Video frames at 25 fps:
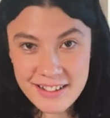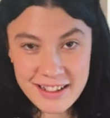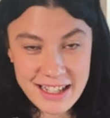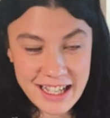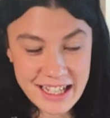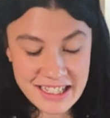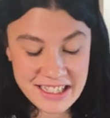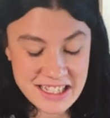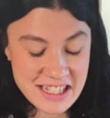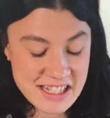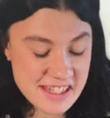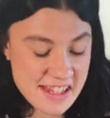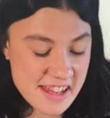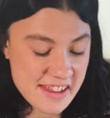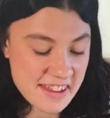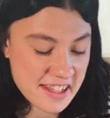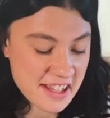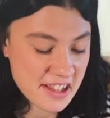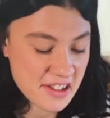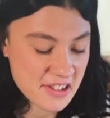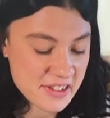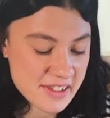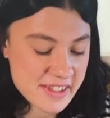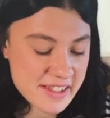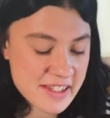Like there's nothing
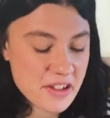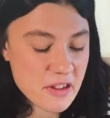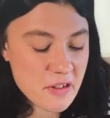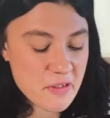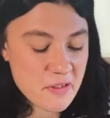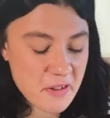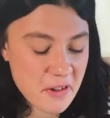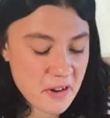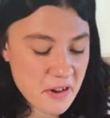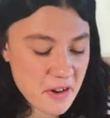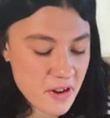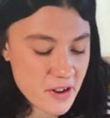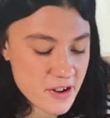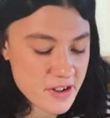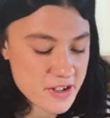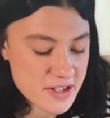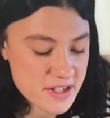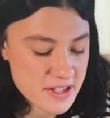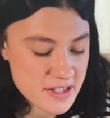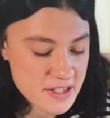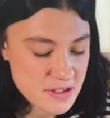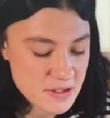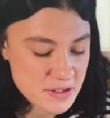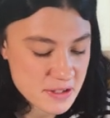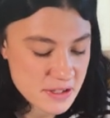else to the photo, it
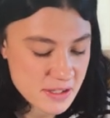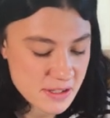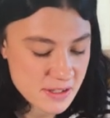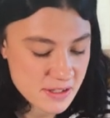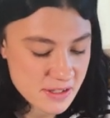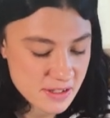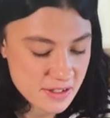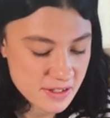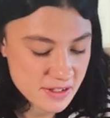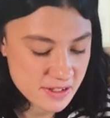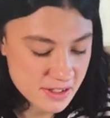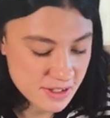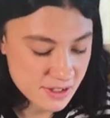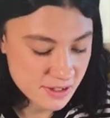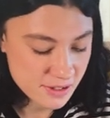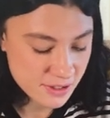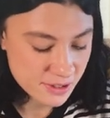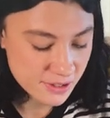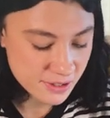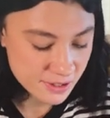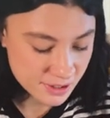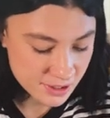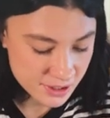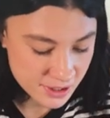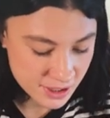just looks
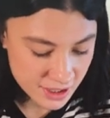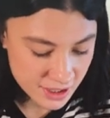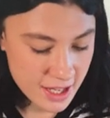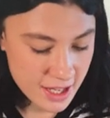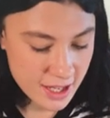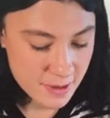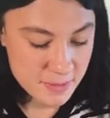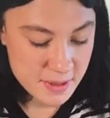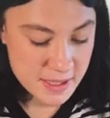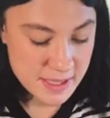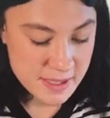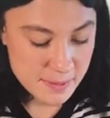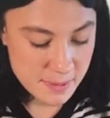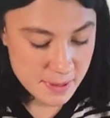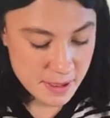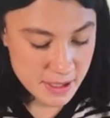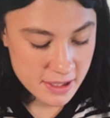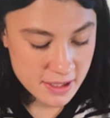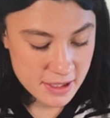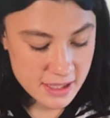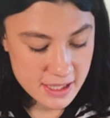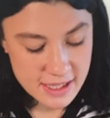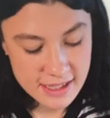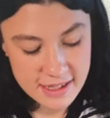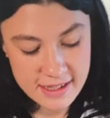cool. This
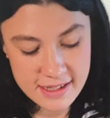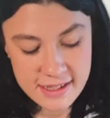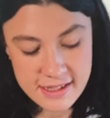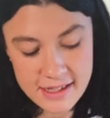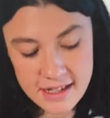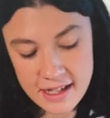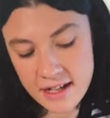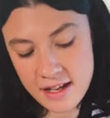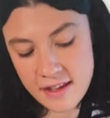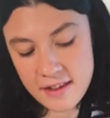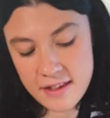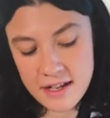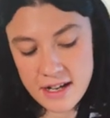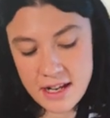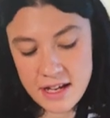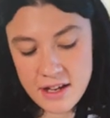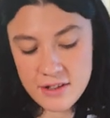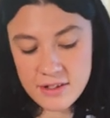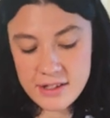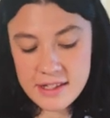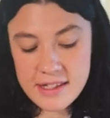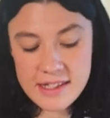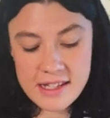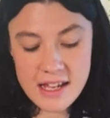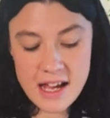one is another
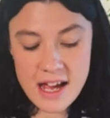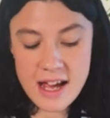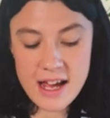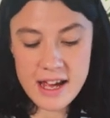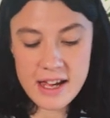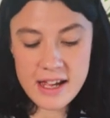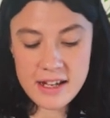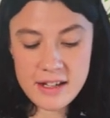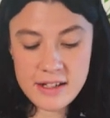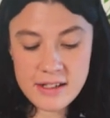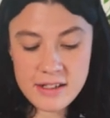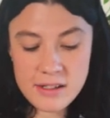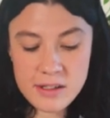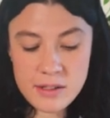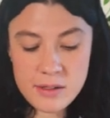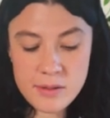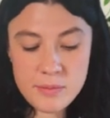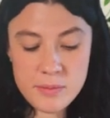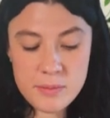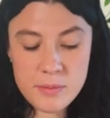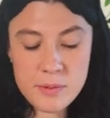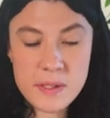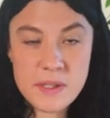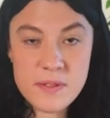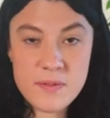neon sign,
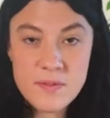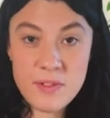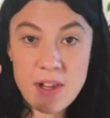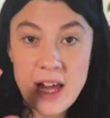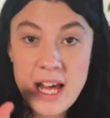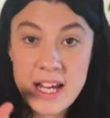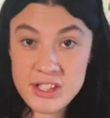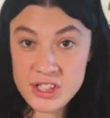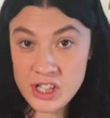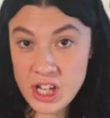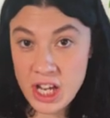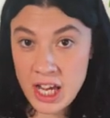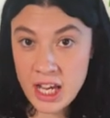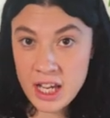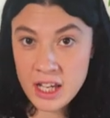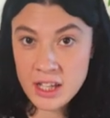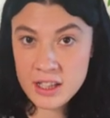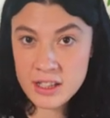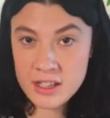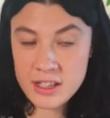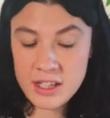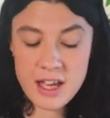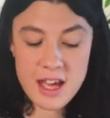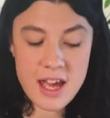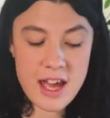was
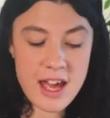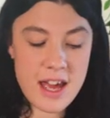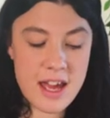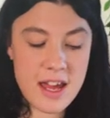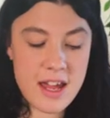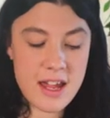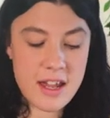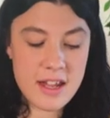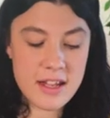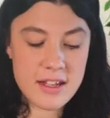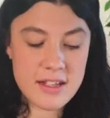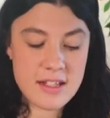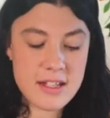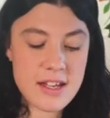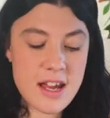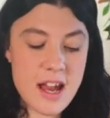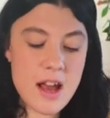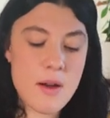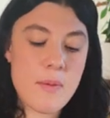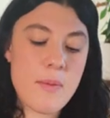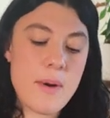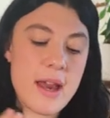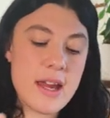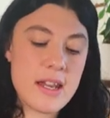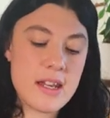flashing, and yeah,
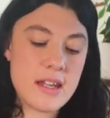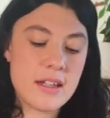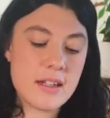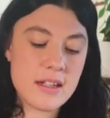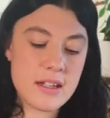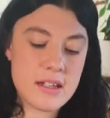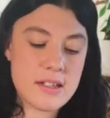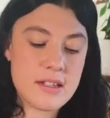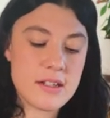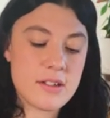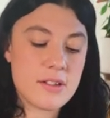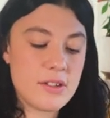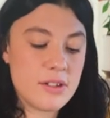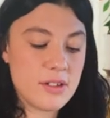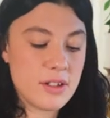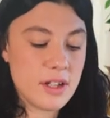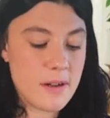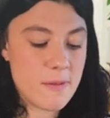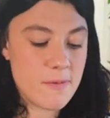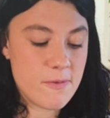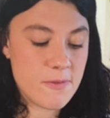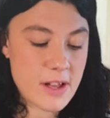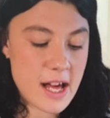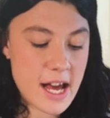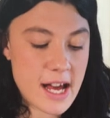I waited until
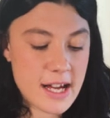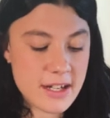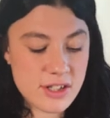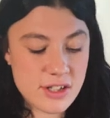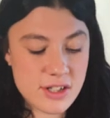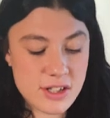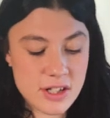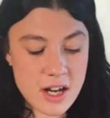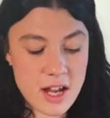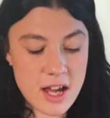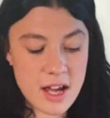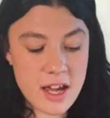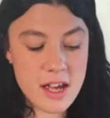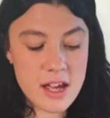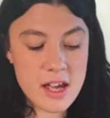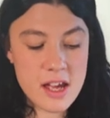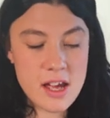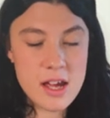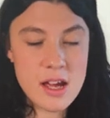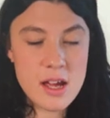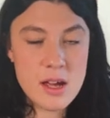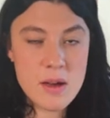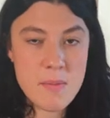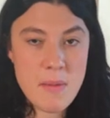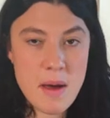it flashed and I
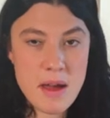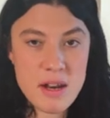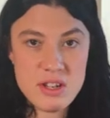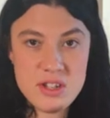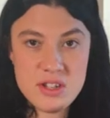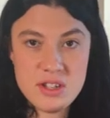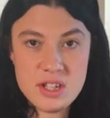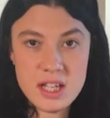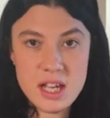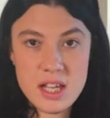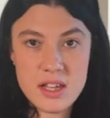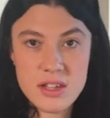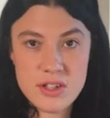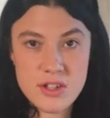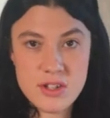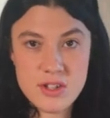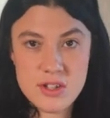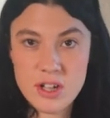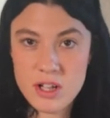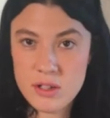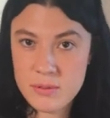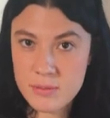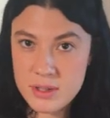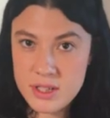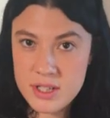managed to get the
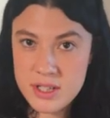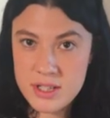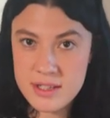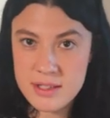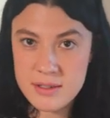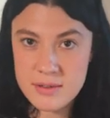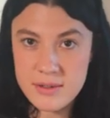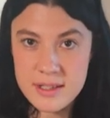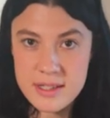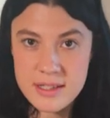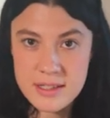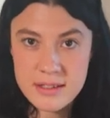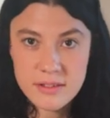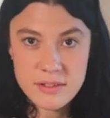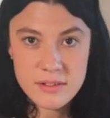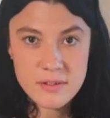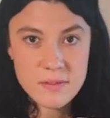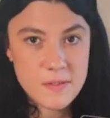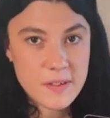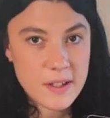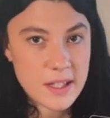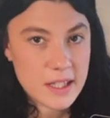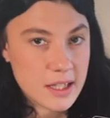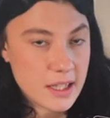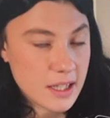shot, which is always a good
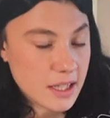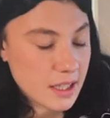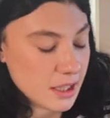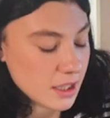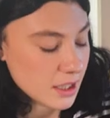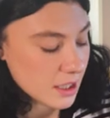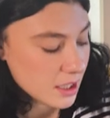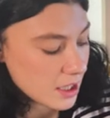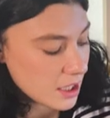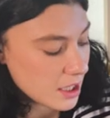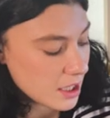feeling.